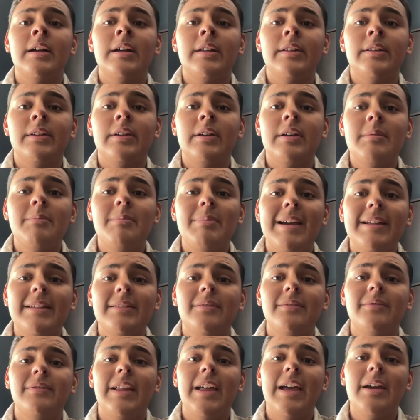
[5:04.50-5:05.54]
The
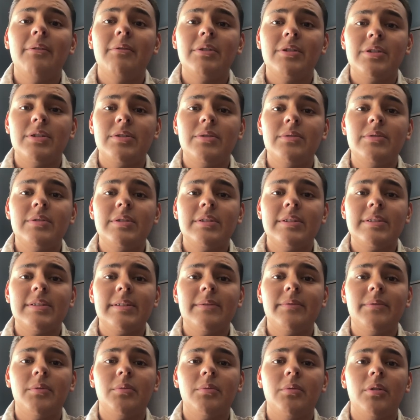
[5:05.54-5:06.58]
impact of language used in the
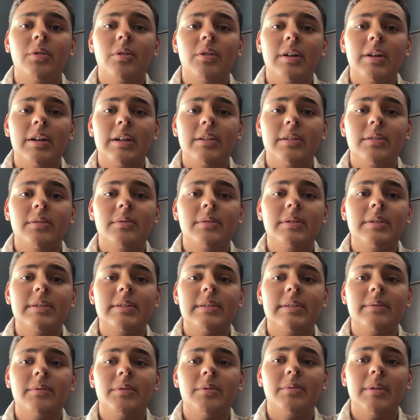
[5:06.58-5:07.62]
Civil War and during the
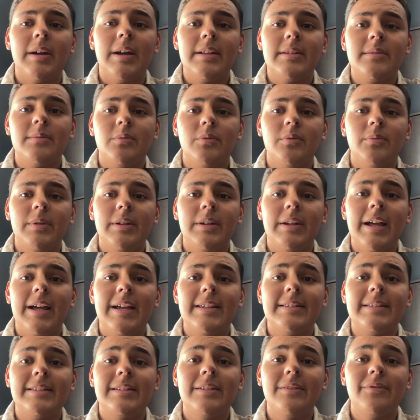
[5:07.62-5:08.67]
Civil Rights Movement
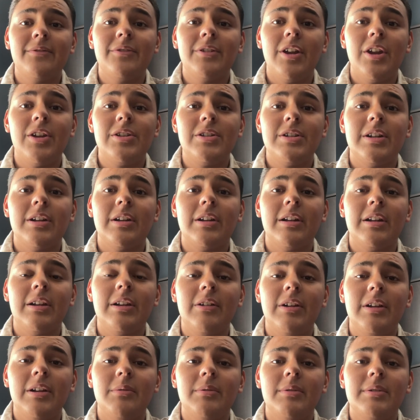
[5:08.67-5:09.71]
has differentiated
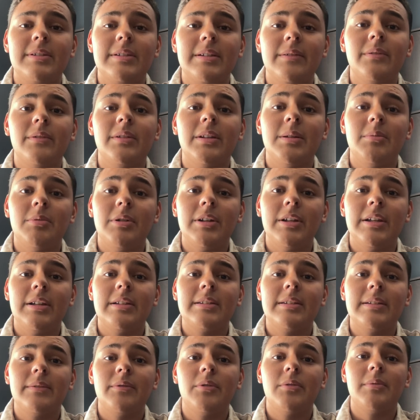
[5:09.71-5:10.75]
clearly what civil liberty
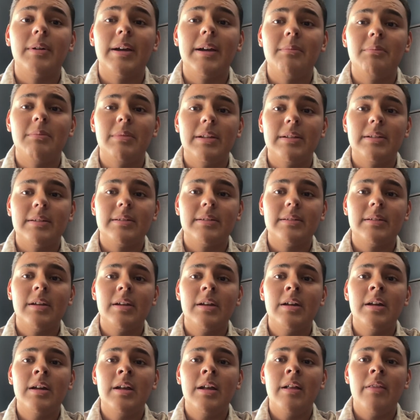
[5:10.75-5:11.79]
and civil right means.
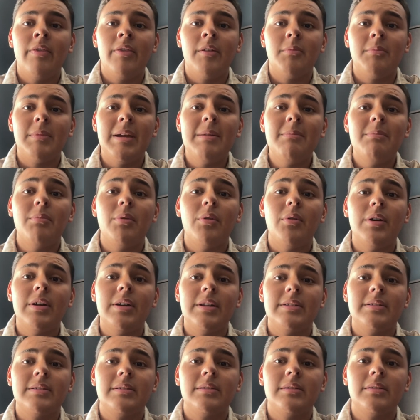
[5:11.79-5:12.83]
Their main
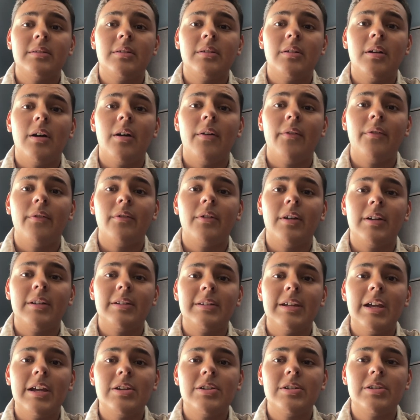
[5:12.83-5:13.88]
points of
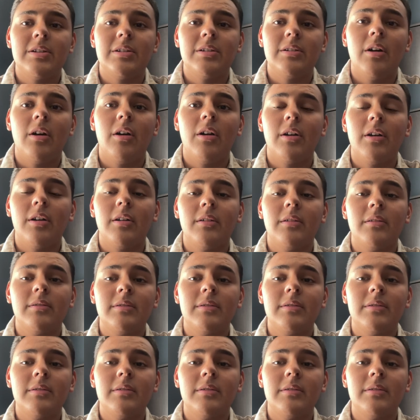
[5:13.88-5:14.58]
contention are